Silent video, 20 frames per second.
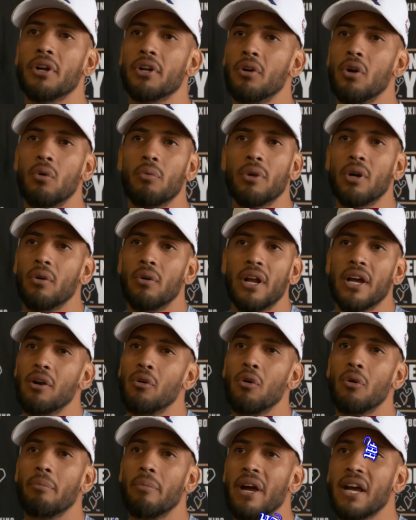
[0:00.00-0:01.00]
You know, we don't like
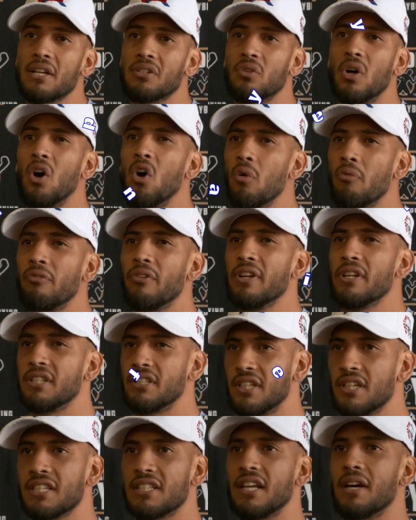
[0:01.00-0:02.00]
going back. So I hopefully it
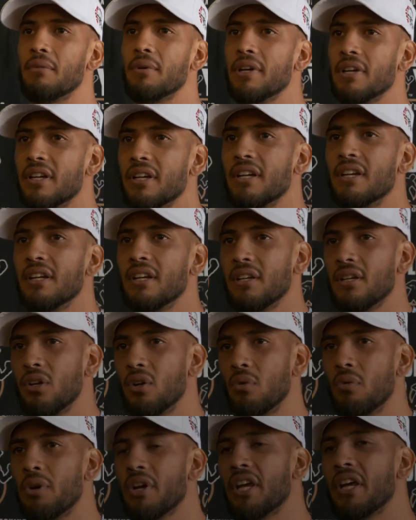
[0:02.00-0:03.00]
sticks that way. You
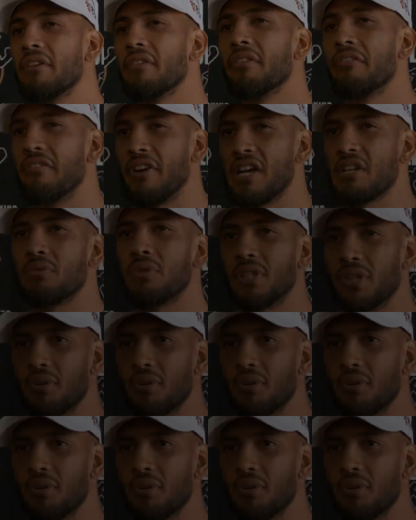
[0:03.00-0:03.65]
know, I want to give the fans what they